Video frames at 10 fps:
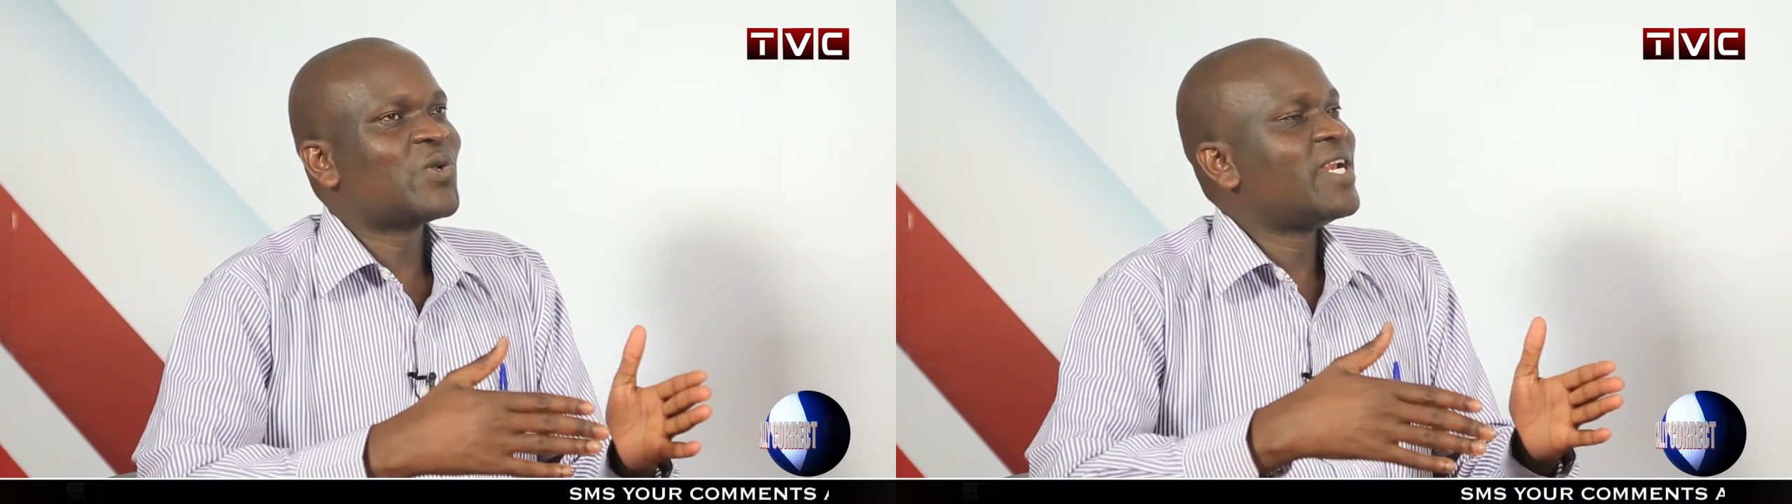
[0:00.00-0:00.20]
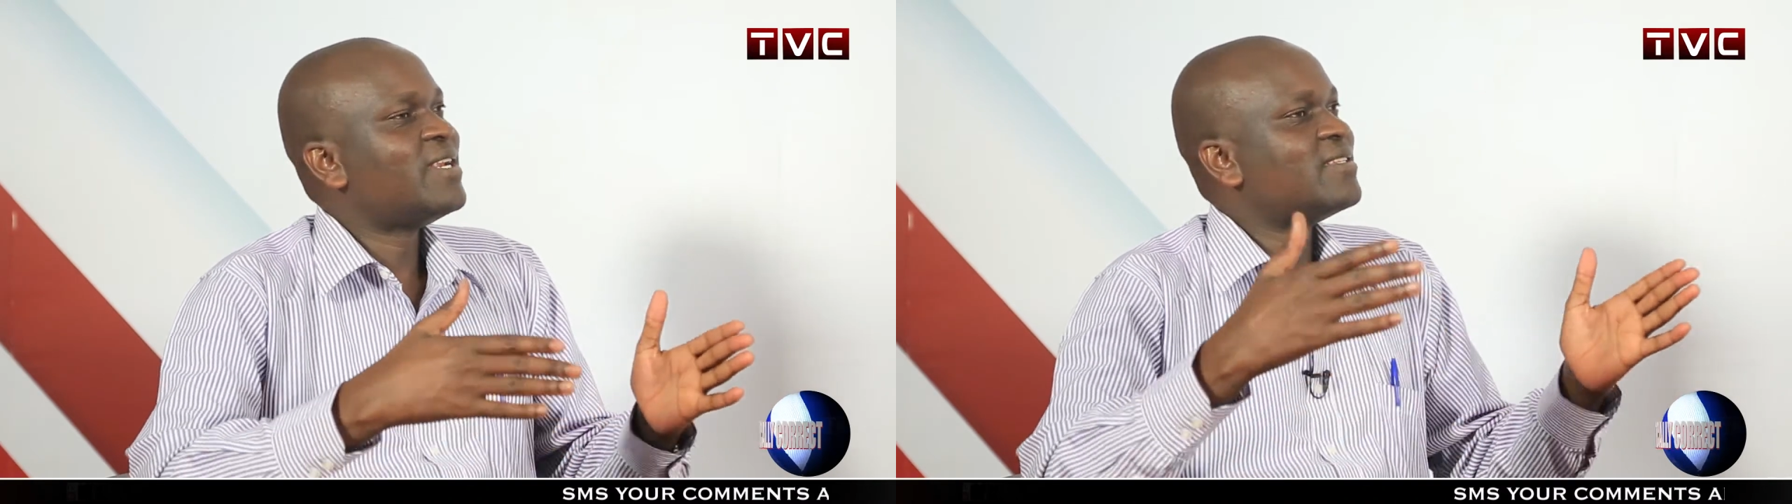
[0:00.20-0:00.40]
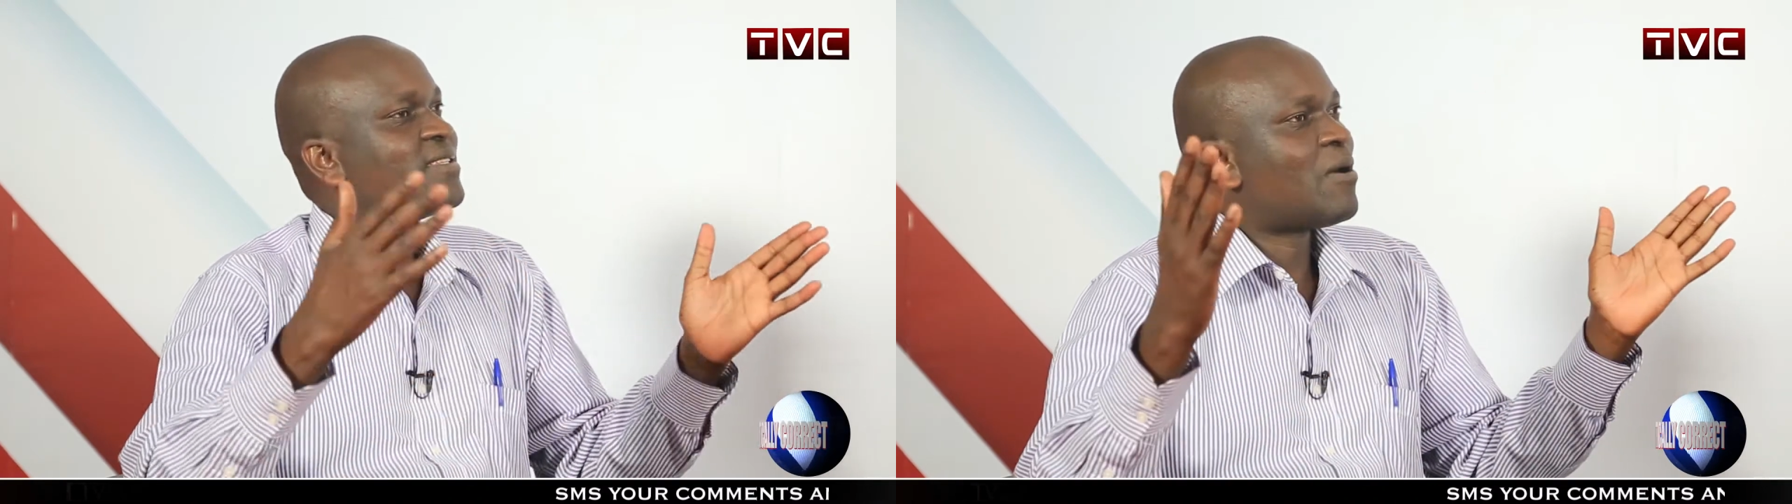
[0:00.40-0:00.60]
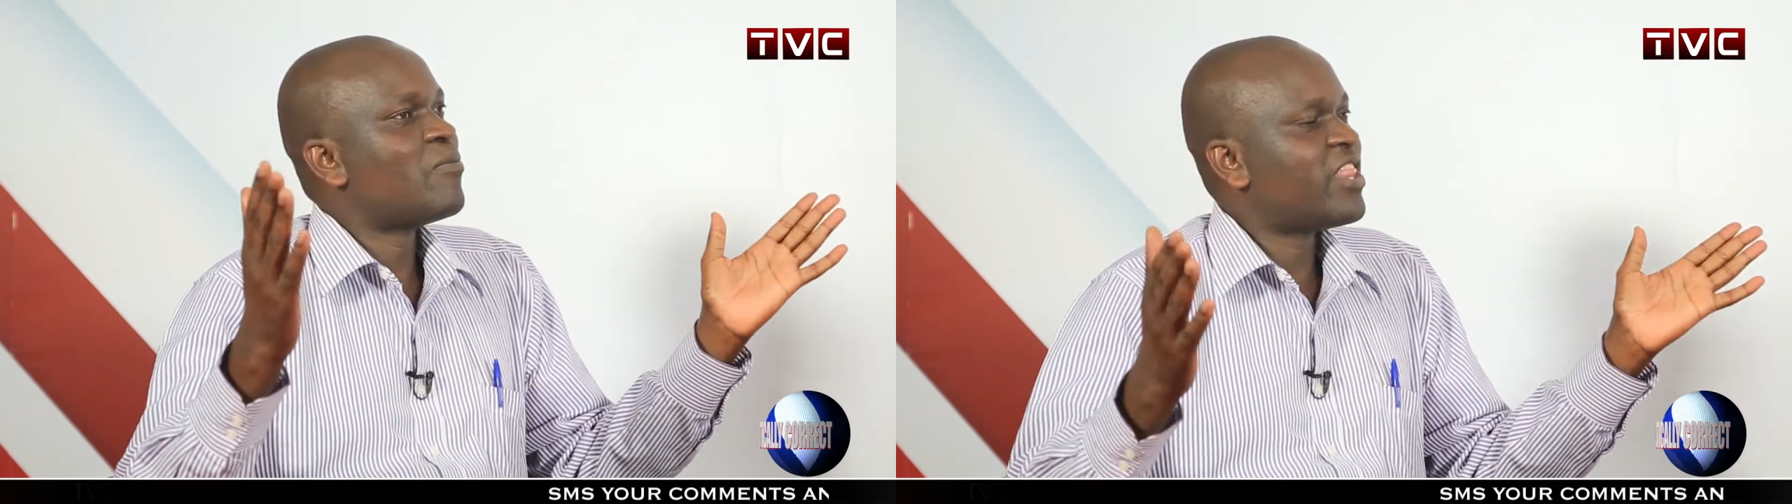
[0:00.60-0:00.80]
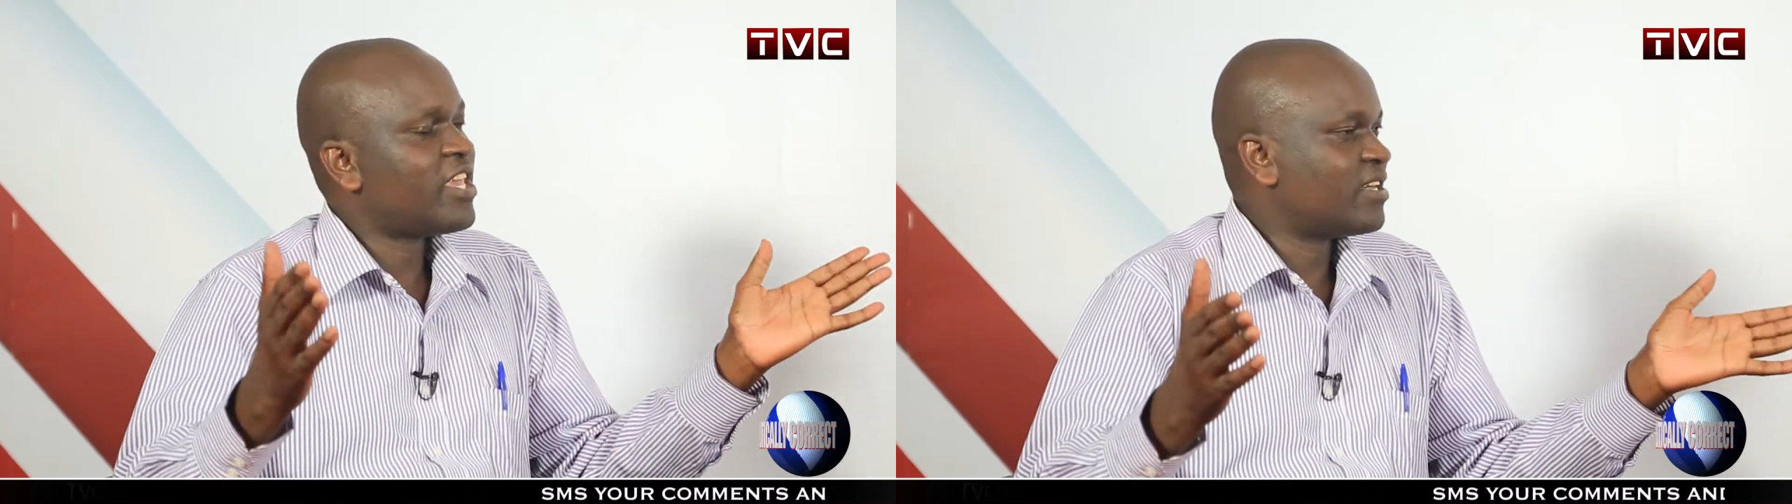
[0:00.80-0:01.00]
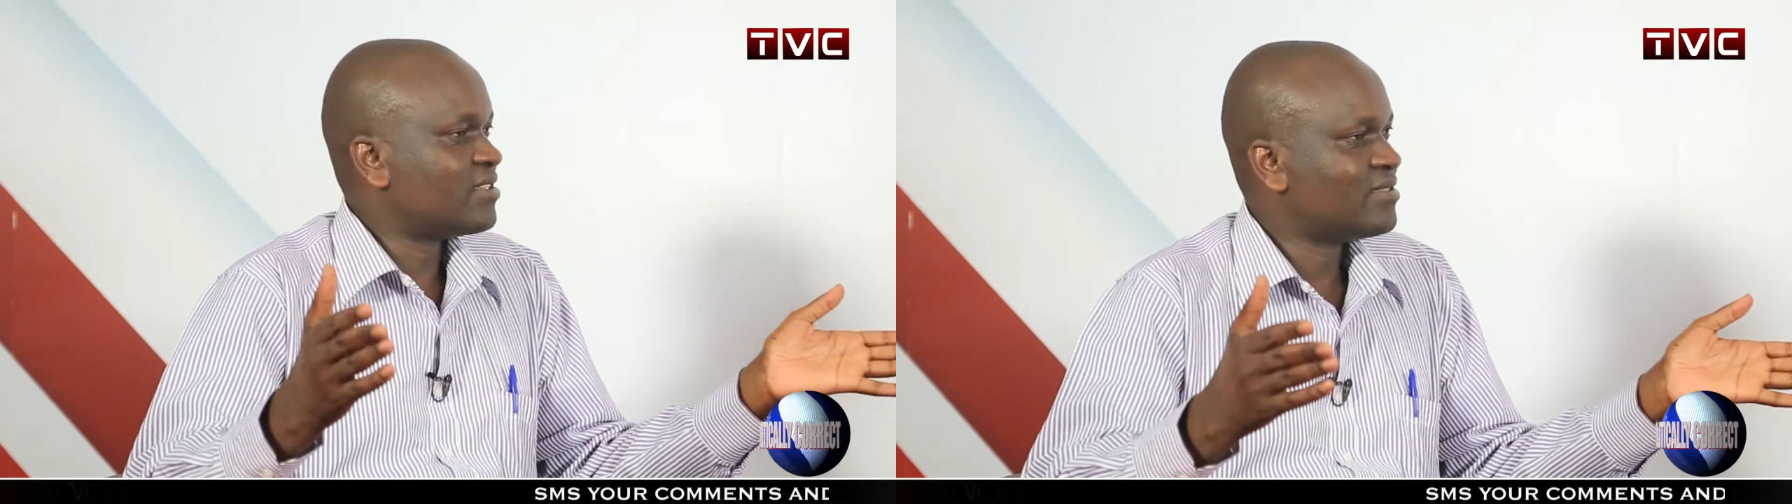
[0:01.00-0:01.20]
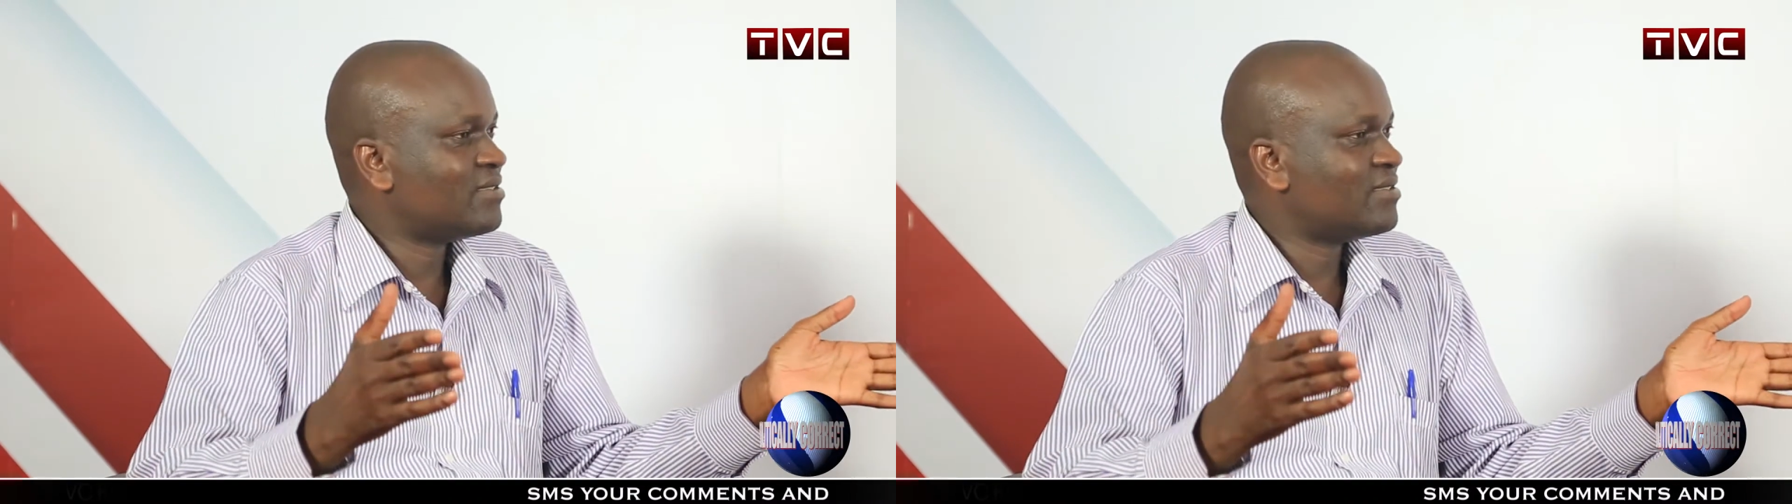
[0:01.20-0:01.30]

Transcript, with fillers: 20 something